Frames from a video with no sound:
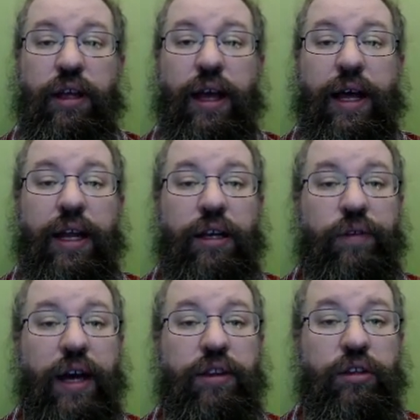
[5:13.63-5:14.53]
and I
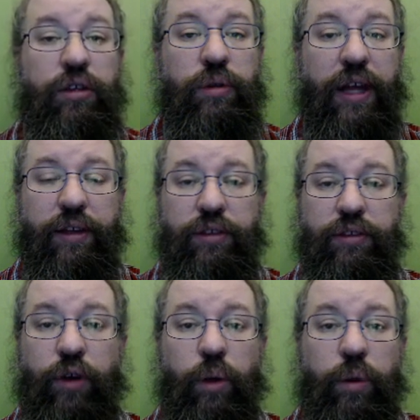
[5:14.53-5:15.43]
divide the two lengths
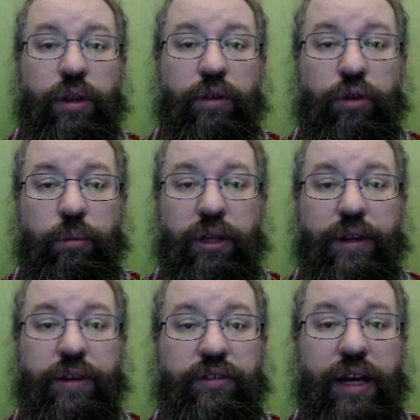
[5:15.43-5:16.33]
following the formula on
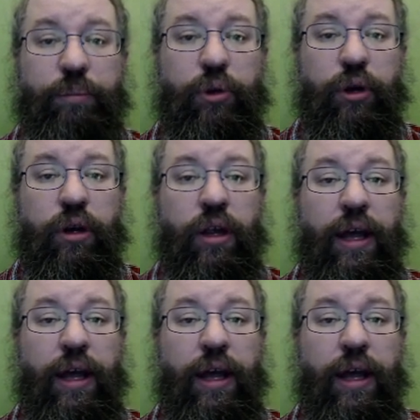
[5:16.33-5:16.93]
the sidebar,